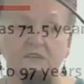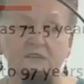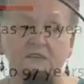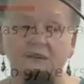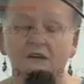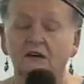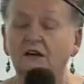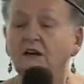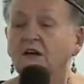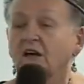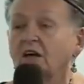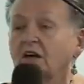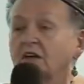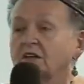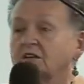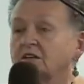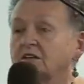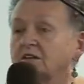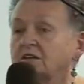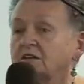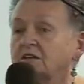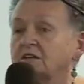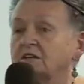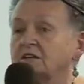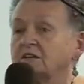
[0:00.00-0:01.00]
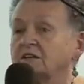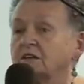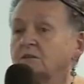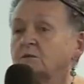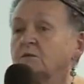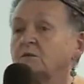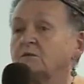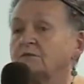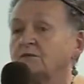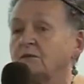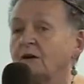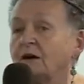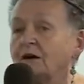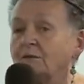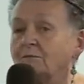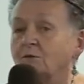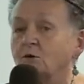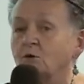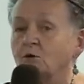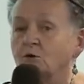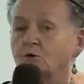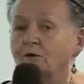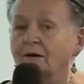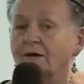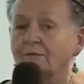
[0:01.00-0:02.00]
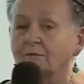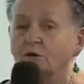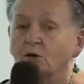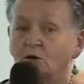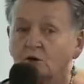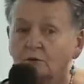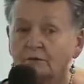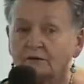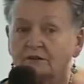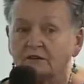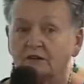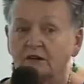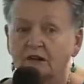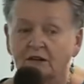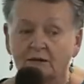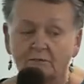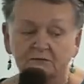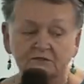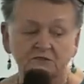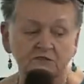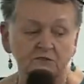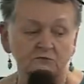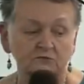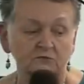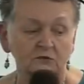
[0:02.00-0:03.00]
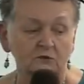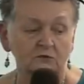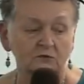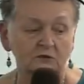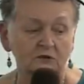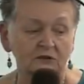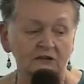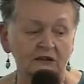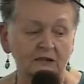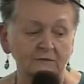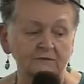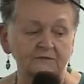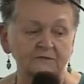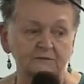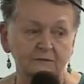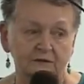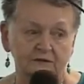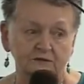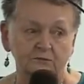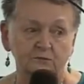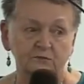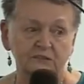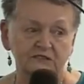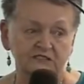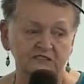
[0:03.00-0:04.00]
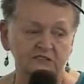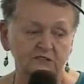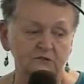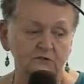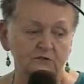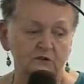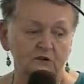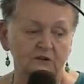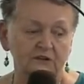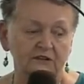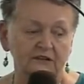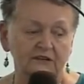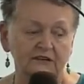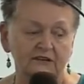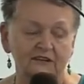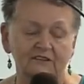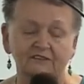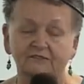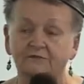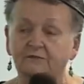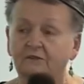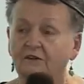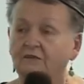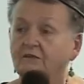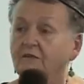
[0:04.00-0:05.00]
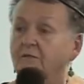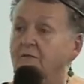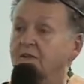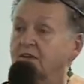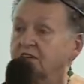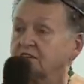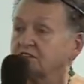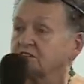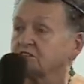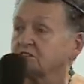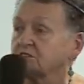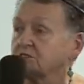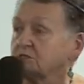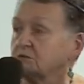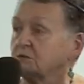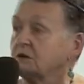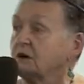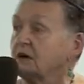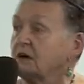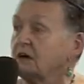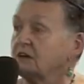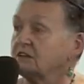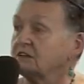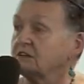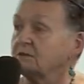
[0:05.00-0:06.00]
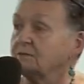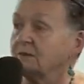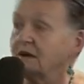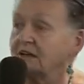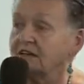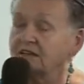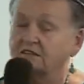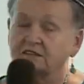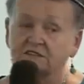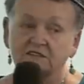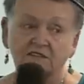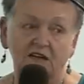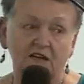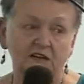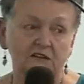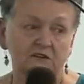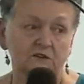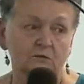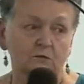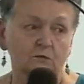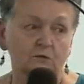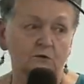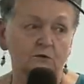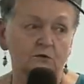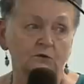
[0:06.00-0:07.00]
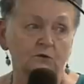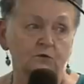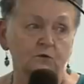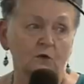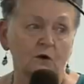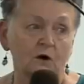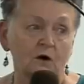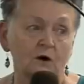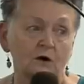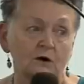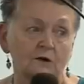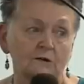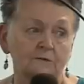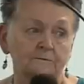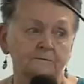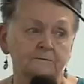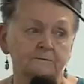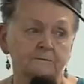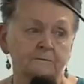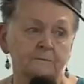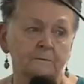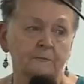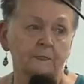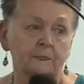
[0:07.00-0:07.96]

the, uh, the there were far more um, urban clubs than rural clubs, but we still got enough of a mix to, to make the data worthwhile.